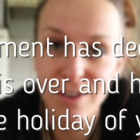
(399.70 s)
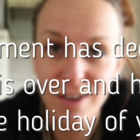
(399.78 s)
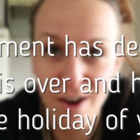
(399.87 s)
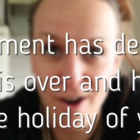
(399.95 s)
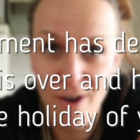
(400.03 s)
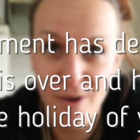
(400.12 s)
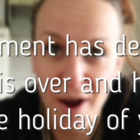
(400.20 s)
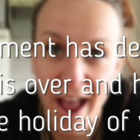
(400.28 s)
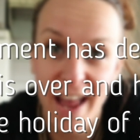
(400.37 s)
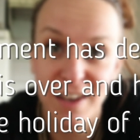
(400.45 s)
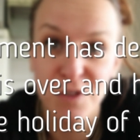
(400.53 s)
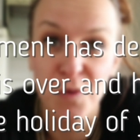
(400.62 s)
you go
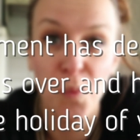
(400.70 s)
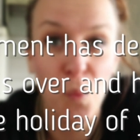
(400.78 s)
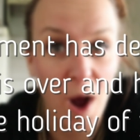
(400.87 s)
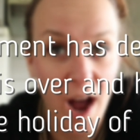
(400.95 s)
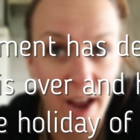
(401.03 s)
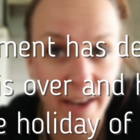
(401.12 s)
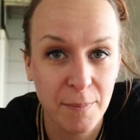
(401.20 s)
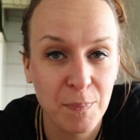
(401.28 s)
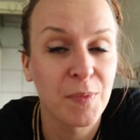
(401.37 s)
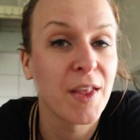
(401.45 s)
and why?